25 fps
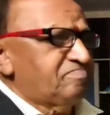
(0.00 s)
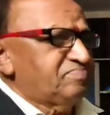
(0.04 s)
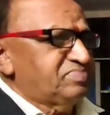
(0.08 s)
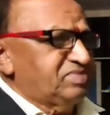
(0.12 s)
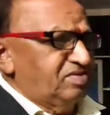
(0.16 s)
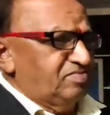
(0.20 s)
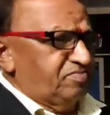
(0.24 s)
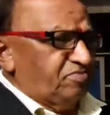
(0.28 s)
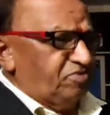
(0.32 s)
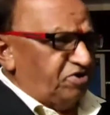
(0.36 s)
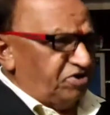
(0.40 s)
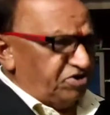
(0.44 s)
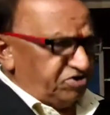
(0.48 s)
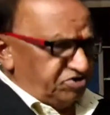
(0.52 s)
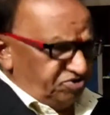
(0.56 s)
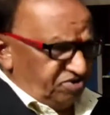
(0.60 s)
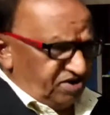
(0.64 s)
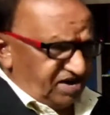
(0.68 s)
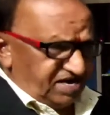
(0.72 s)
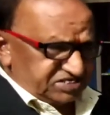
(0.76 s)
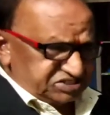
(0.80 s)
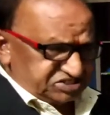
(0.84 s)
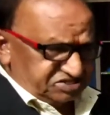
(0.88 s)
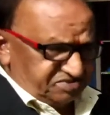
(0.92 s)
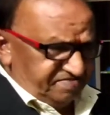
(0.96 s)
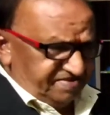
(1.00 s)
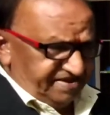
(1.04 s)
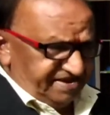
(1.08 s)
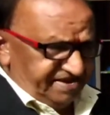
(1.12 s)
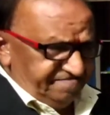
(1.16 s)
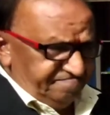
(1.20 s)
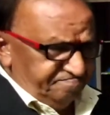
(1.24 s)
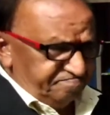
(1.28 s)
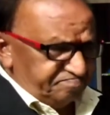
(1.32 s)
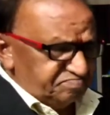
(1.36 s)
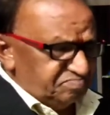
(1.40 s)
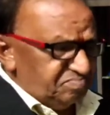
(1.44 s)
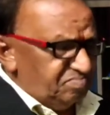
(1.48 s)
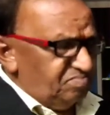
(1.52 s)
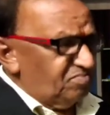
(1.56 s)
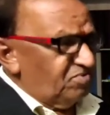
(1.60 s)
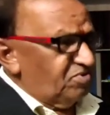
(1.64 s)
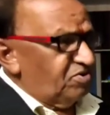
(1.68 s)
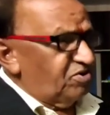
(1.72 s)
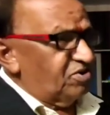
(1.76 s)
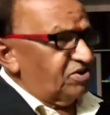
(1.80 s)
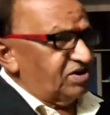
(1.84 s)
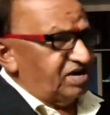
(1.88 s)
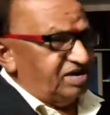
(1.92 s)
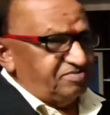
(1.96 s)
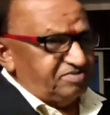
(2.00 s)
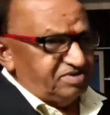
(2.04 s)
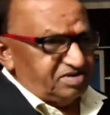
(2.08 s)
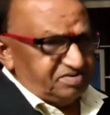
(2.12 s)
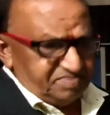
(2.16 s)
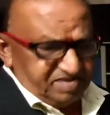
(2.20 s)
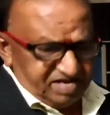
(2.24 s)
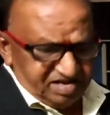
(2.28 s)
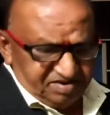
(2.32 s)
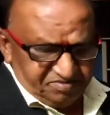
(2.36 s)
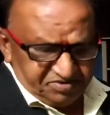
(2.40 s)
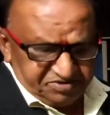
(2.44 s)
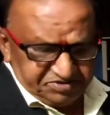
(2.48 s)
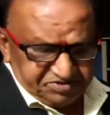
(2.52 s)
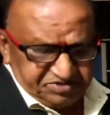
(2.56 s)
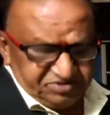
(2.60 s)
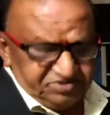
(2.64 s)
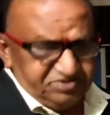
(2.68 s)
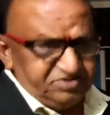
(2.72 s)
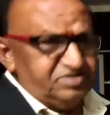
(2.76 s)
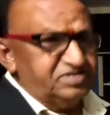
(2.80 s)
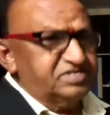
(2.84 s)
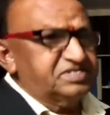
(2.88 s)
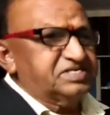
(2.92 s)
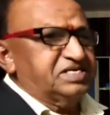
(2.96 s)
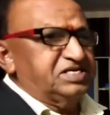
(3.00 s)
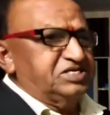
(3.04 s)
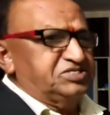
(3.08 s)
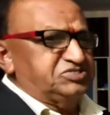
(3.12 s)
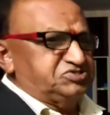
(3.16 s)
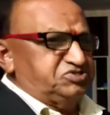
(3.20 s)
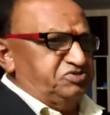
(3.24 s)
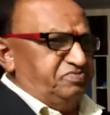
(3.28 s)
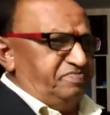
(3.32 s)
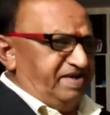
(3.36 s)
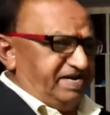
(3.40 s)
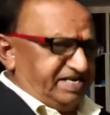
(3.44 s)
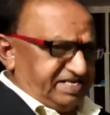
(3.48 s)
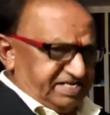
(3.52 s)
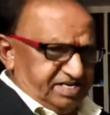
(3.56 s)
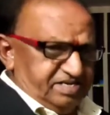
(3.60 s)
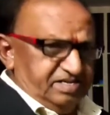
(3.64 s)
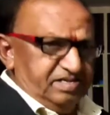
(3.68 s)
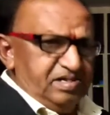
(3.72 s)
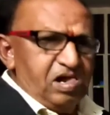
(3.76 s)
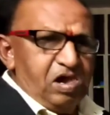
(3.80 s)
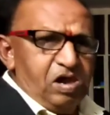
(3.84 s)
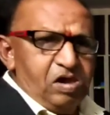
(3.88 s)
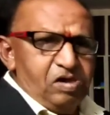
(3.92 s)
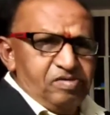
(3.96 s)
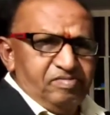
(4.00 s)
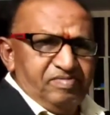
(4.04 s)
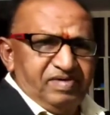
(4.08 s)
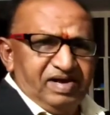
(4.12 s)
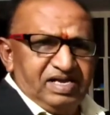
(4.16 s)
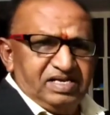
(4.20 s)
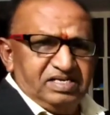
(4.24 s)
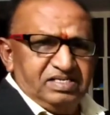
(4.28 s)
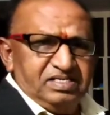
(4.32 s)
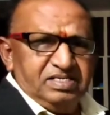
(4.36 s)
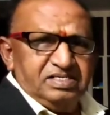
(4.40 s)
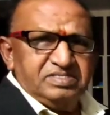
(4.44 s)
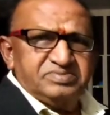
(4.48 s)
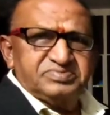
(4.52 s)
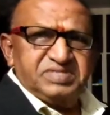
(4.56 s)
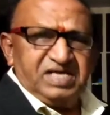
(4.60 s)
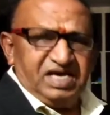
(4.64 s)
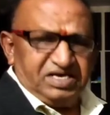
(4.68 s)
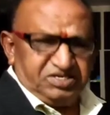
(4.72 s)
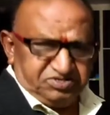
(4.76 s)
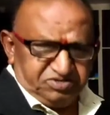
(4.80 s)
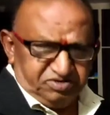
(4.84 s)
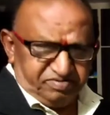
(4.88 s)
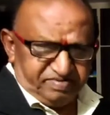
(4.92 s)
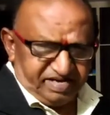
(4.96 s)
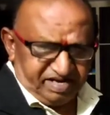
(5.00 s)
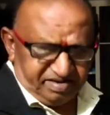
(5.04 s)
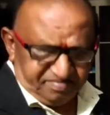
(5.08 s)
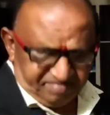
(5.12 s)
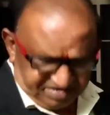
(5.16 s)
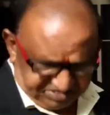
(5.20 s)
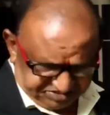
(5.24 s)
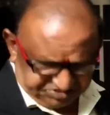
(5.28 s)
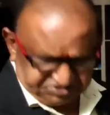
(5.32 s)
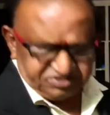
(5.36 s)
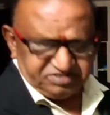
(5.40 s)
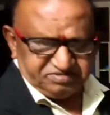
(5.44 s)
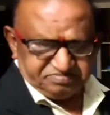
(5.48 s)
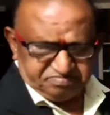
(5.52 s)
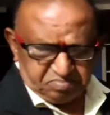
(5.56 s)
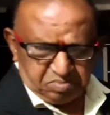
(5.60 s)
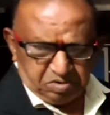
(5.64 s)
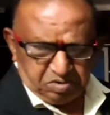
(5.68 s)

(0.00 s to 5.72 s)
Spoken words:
the more you ask me, more I will be able to teach you better. Well, thank you very much.